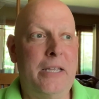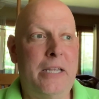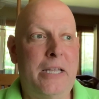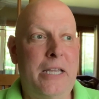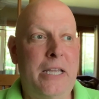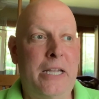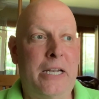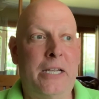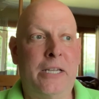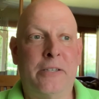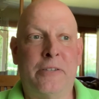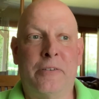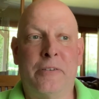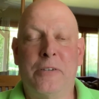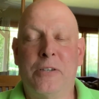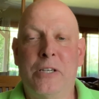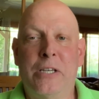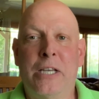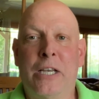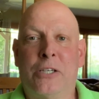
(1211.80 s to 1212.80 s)
It is
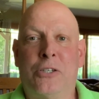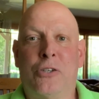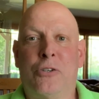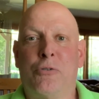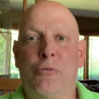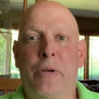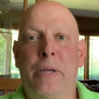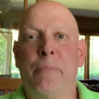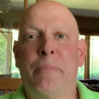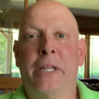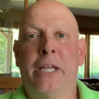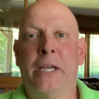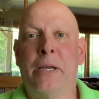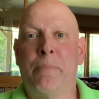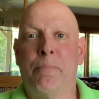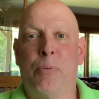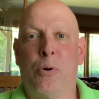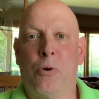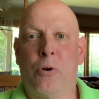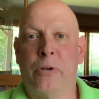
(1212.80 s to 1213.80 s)
extremely
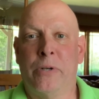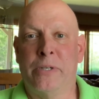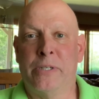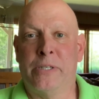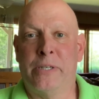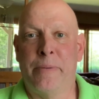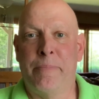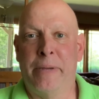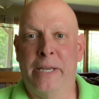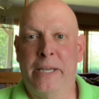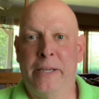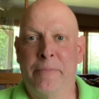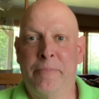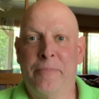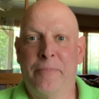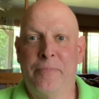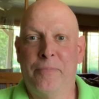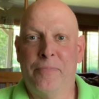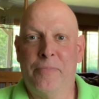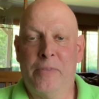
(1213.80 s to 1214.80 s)
important to me
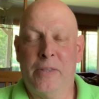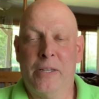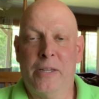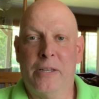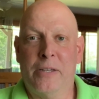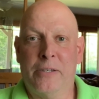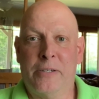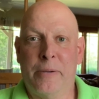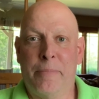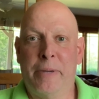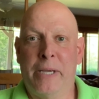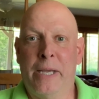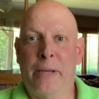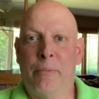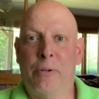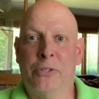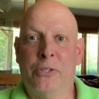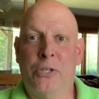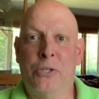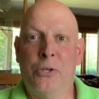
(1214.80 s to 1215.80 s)
to be
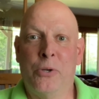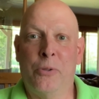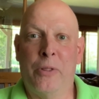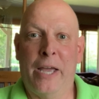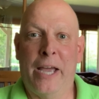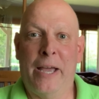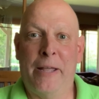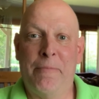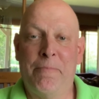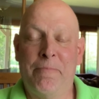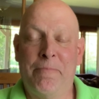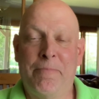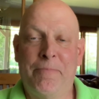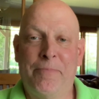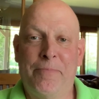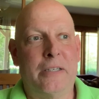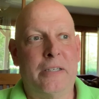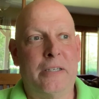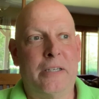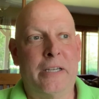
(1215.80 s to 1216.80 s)
able to do that.
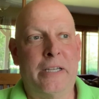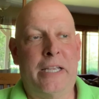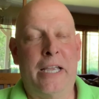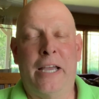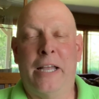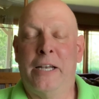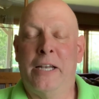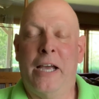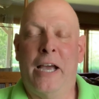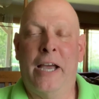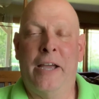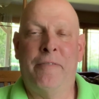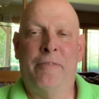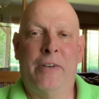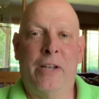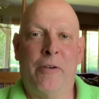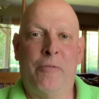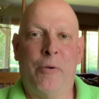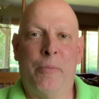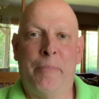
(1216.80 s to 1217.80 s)
Again, I've
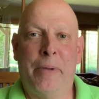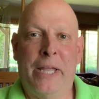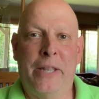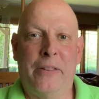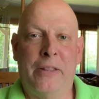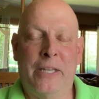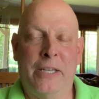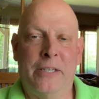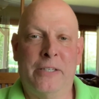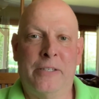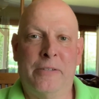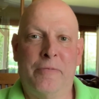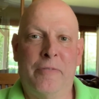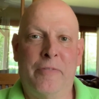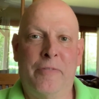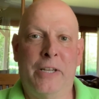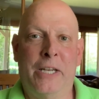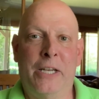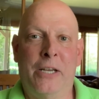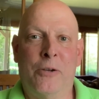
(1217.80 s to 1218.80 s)
never meant these
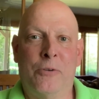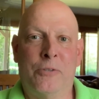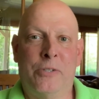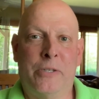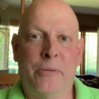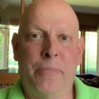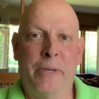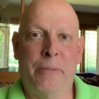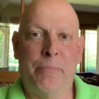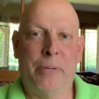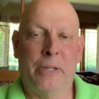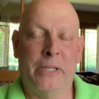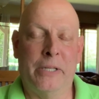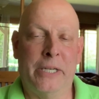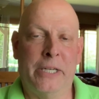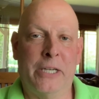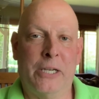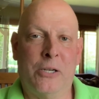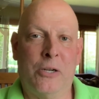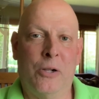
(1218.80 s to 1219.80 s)
videos to be
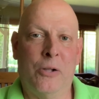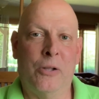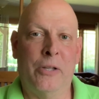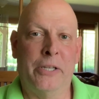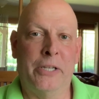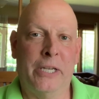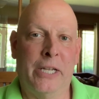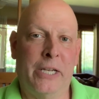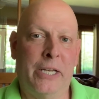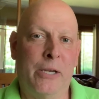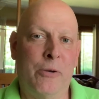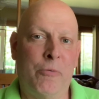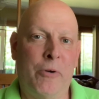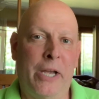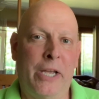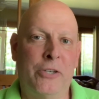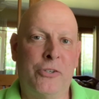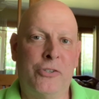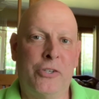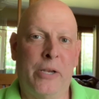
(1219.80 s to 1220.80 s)
political in any
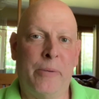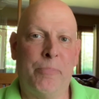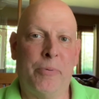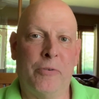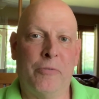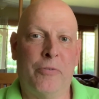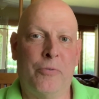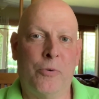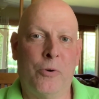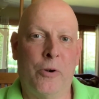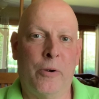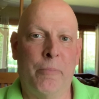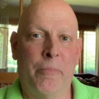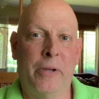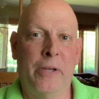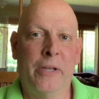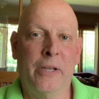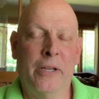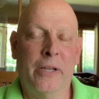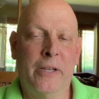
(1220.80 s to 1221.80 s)
way, shape, or form,
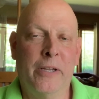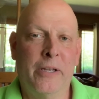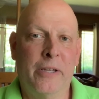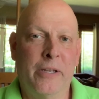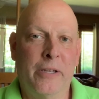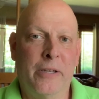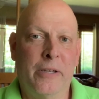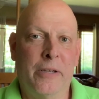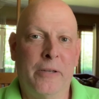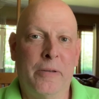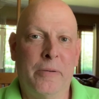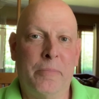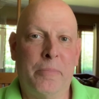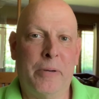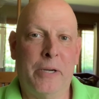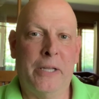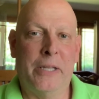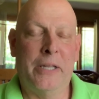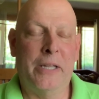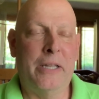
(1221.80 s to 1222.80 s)

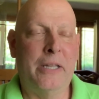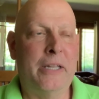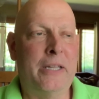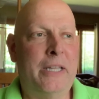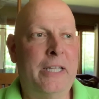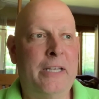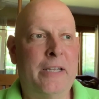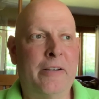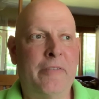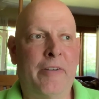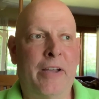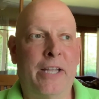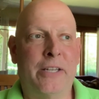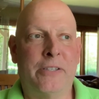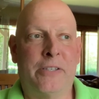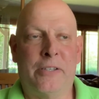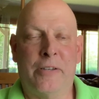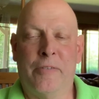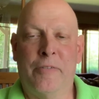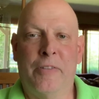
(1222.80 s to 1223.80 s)
but the
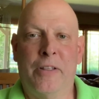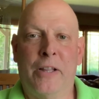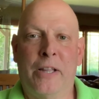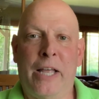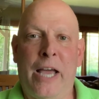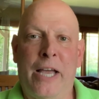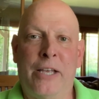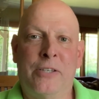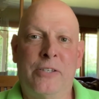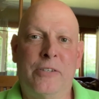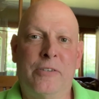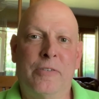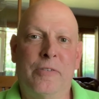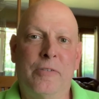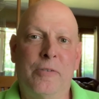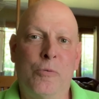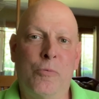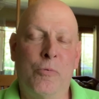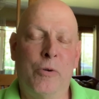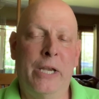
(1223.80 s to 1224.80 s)
events of the last
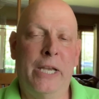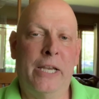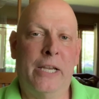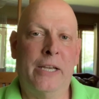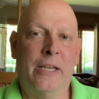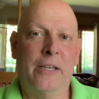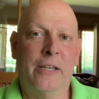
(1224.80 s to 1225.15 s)
week